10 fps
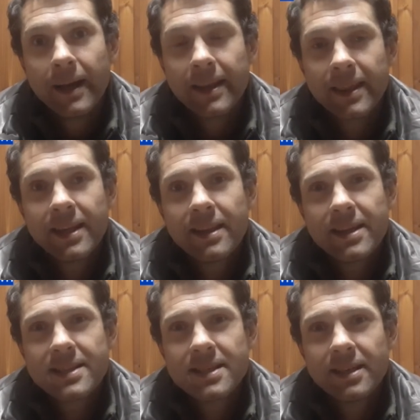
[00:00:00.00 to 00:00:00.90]
And then
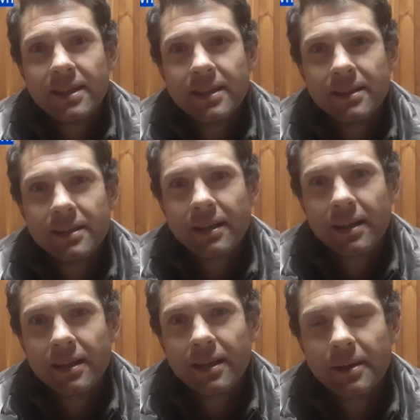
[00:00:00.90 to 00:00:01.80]
there's a
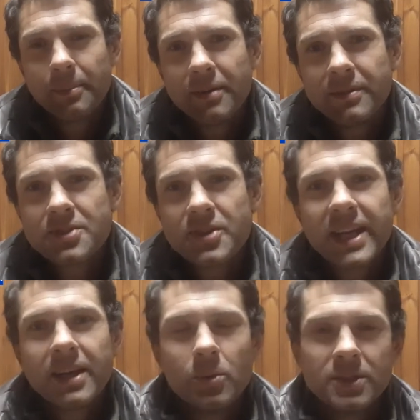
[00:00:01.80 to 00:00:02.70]
bit of a
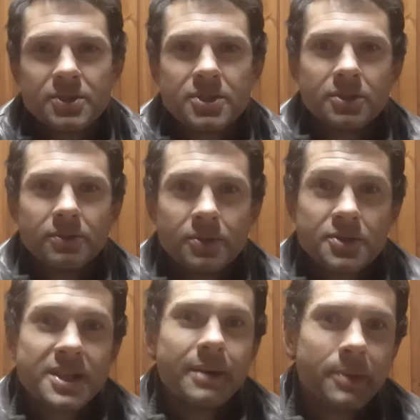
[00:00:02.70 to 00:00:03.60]
tricky one
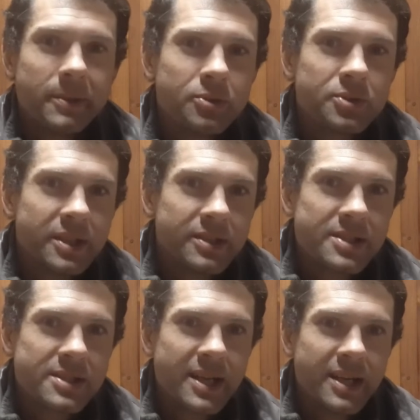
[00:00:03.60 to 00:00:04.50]
for some people to
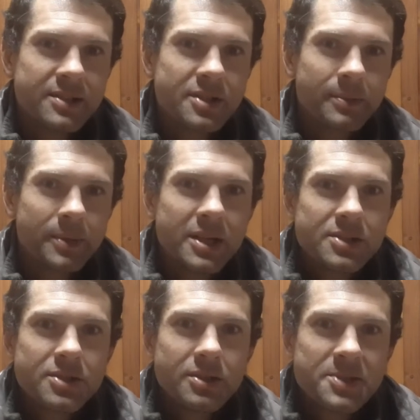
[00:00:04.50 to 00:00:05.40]
understand, so I'm
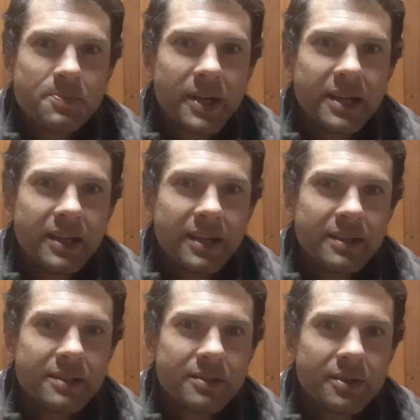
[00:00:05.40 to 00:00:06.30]
going to explain it
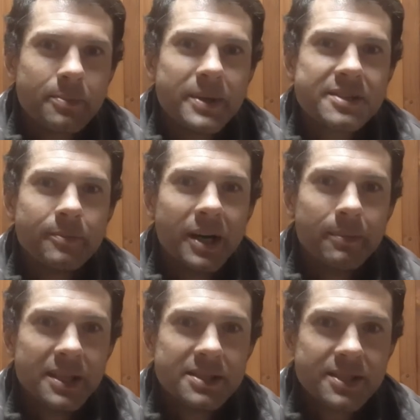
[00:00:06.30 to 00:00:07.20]
to the best of my
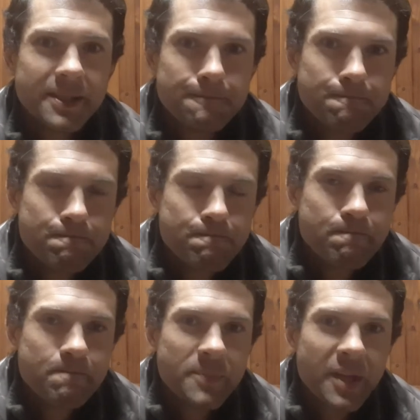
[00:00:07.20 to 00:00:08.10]
ability.
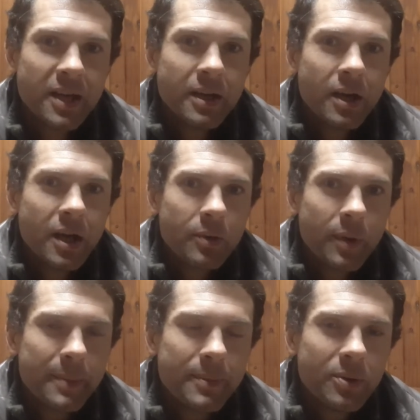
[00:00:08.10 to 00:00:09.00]

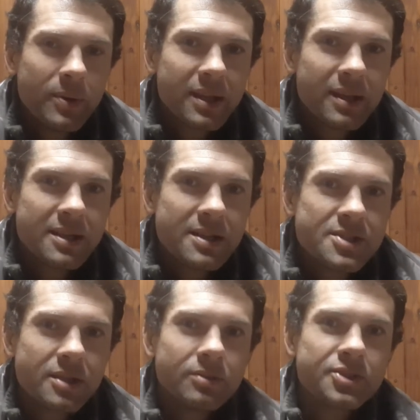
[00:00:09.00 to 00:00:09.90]
Remember with the
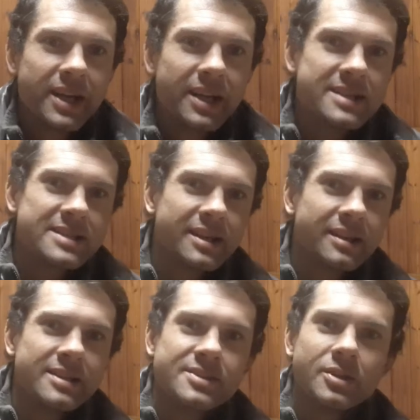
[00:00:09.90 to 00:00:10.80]
sole trader I
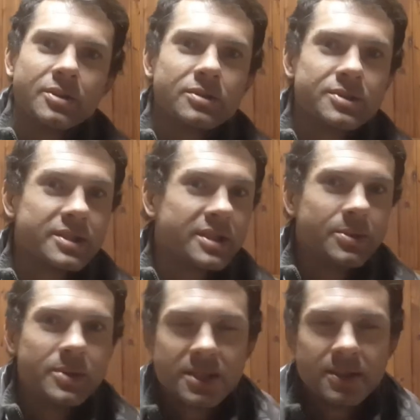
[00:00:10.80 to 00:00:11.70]
said there's no
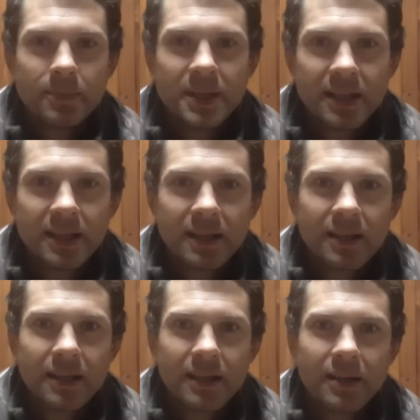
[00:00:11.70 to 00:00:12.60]
continuity, meaning
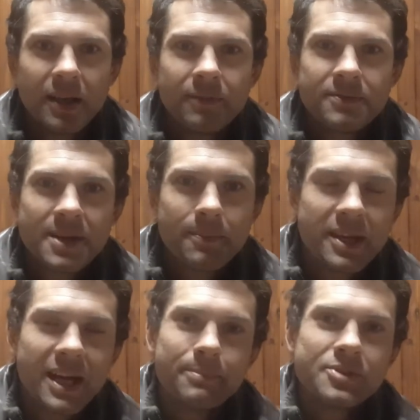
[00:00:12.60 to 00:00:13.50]
if
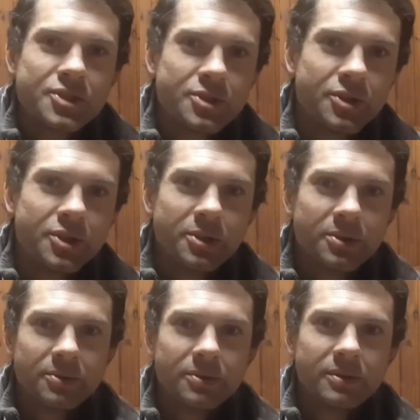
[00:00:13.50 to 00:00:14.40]
something happens to
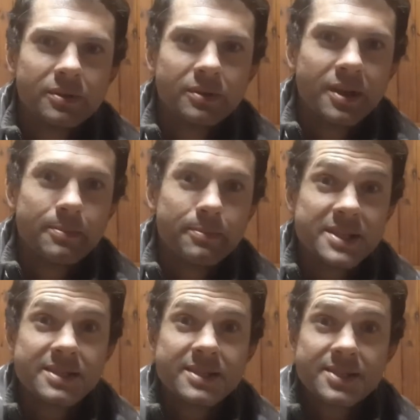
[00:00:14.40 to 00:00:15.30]
you, the
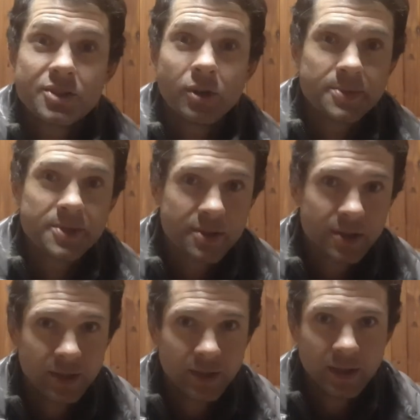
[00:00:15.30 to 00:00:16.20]
business stops.
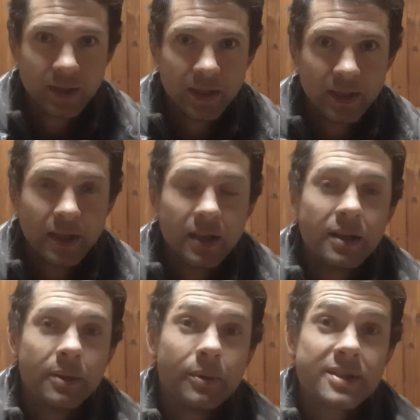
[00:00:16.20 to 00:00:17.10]

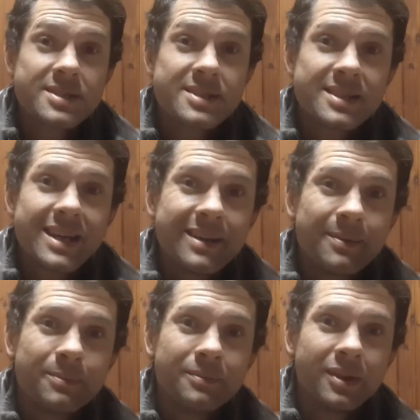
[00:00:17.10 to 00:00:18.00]
Or the
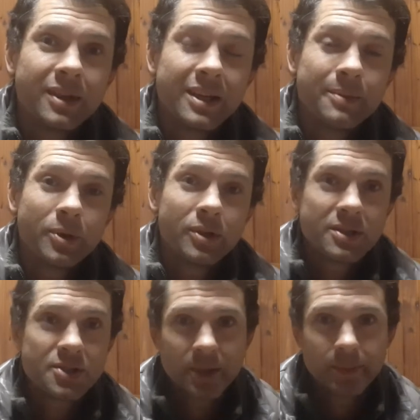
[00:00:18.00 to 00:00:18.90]
same in a
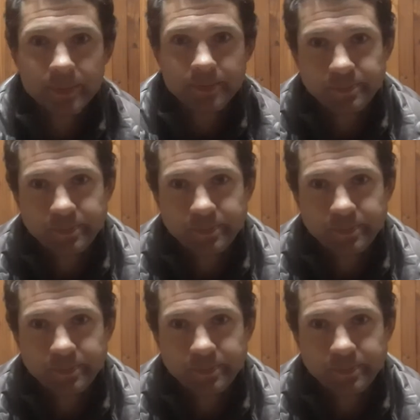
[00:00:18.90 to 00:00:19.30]
partnership.